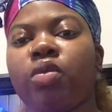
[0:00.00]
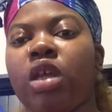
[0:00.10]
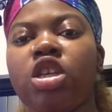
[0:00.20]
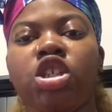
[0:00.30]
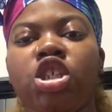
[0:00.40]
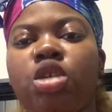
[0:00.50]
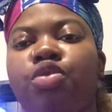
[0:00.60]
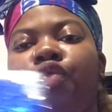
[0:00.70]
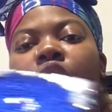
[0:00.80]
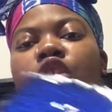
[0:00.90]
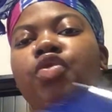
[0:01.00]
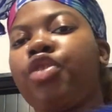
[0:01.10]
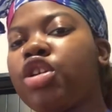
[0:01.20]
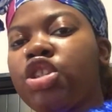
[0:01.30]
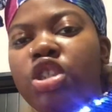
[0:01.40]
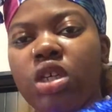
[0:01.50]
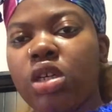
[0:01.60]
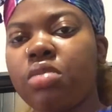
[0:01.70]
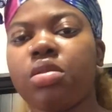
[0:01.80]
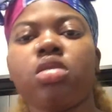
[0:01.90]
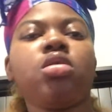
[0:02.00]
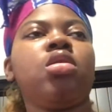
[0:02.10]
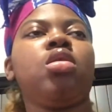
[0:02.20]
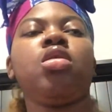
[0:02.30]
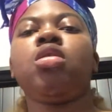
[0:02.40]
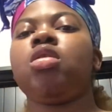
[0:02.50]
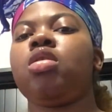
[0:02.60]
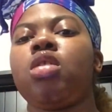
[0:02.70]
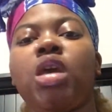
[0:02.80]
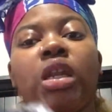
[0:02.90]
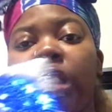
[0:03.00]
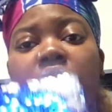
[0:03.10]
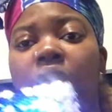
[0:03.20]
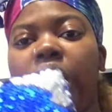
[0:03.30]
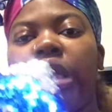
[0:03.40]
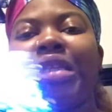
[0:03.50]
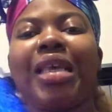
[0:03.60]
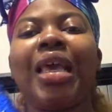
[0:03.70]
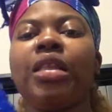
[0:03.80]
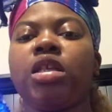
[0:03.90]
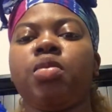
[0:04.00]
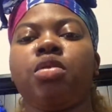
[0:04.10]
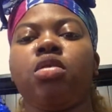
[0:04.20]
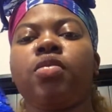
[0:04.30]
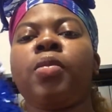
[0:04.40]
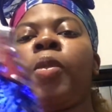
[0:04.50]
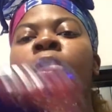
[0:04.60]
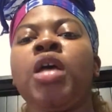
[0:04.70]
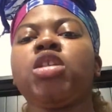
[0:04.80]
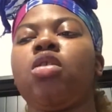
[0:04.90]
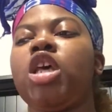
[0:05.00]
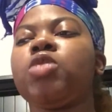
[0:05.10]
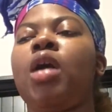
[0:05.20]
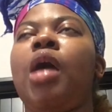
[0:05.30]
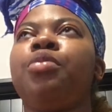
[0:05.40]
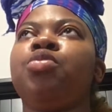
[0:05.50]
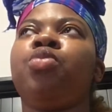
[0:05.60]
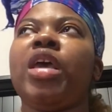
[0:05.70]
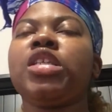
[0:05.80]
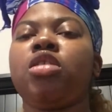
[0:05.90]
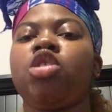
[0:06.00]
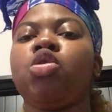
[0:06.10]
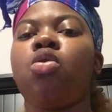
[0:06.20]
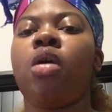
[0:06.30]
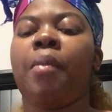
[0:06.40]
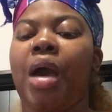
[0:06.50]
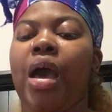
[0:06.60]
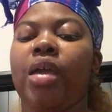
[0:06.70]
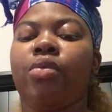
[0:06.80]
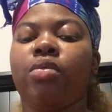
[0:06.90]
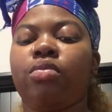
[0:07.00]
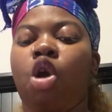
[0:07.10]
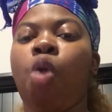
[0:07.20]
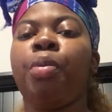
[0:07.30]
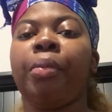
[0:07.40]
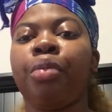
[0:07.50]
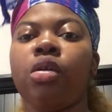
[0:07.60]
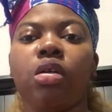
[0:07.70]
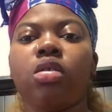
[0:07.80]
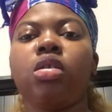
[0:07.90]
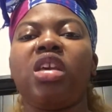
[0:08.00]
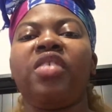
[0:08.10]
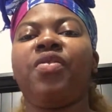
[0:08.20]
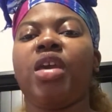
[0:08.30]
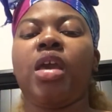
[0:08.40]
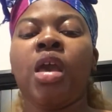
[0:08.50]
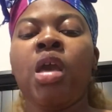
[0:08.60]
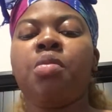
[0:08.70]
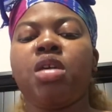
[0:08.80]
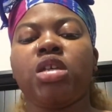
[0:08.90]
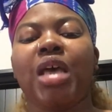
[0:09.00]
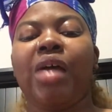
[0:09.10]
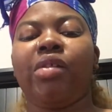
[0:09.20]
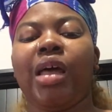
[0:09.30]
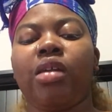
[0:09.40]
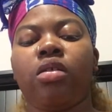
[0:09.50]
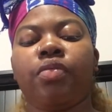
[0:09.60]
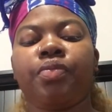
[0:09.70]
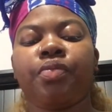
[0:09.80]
relationships, as far as friendships, anything is in this book. So that's why I'm basically doing my open book event. Because I have a lot of